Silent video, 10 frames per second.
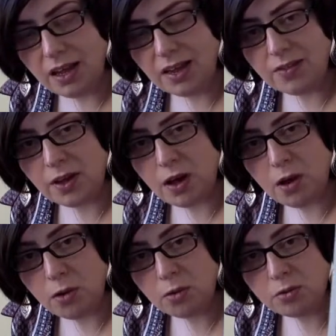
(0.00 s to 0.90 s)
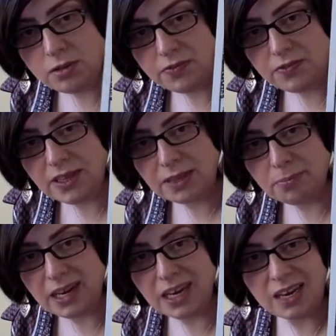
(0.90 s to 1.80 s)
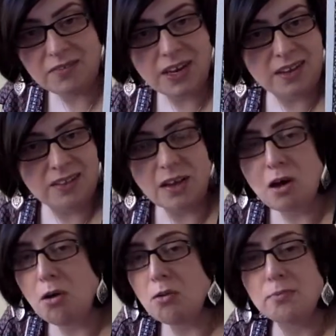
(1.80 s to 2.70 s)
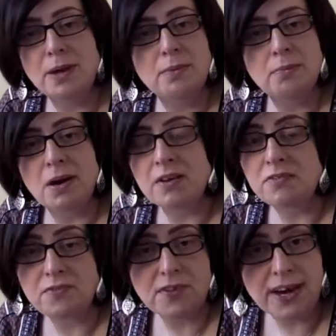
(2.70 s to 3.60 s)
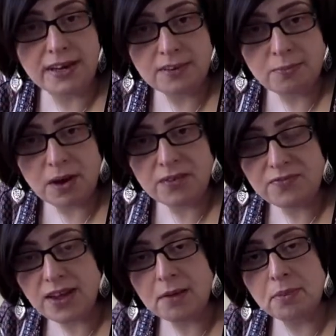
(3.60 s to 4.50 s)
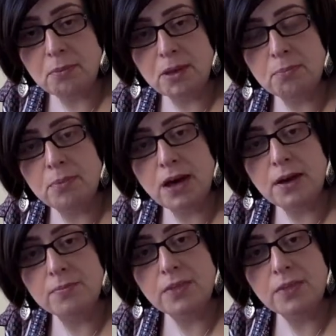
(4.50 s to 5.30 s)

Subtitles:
in the cold, feeling being left out in the cold, maybe by a friend, by a family member.